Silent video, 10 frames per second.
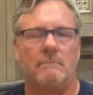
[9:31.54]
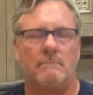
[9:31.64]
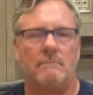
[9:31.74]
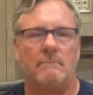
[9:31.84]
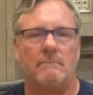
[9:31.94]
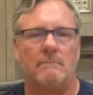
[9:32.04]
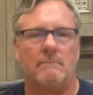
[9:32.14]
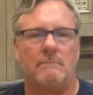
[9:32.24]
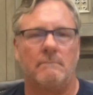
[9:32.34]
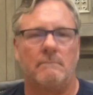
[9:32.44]

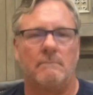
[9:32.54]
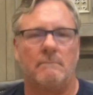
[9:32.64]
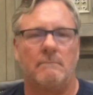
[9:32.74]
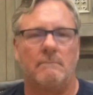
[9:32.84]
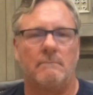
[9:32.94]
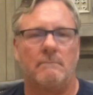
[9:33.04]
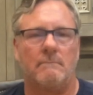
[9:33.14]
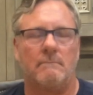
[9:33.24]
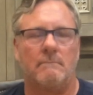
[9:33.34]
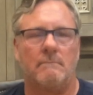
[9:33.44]

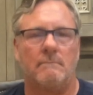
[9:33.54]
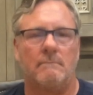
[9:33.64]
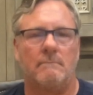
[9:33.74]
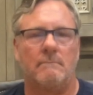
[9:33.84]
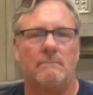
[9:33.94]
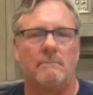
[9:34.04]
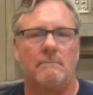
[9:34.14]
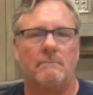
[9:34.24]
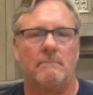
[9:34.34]
This person isn't speaking.